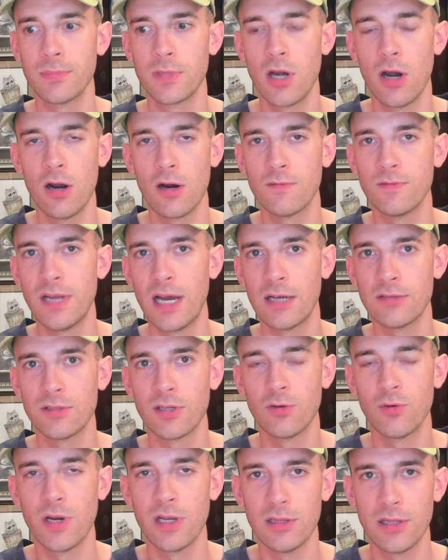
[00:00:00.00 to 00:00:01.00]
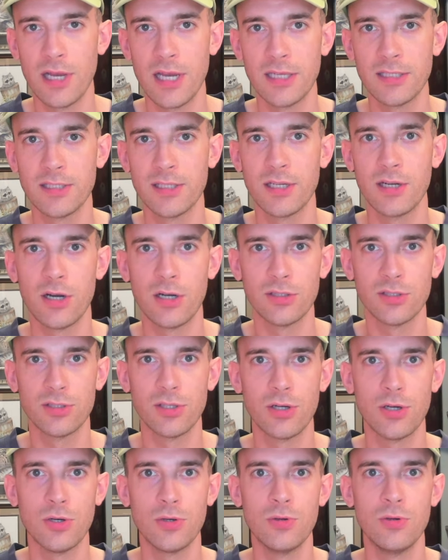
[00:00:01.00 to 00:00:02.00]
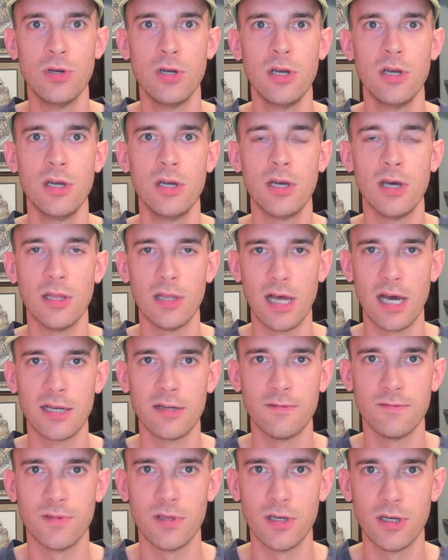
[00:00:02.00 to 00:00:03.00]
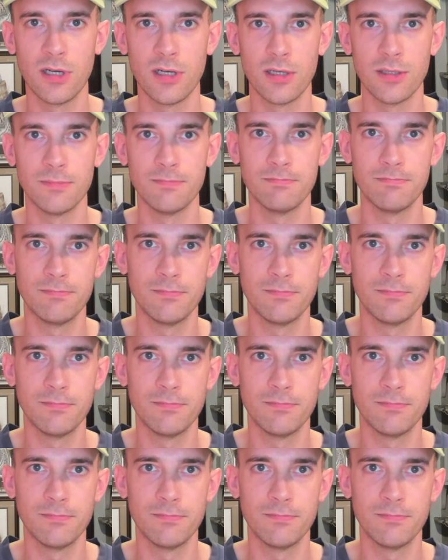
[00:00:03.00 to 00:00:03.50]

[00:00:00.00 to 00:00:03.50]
carved out the Great Lakes and also a lot of the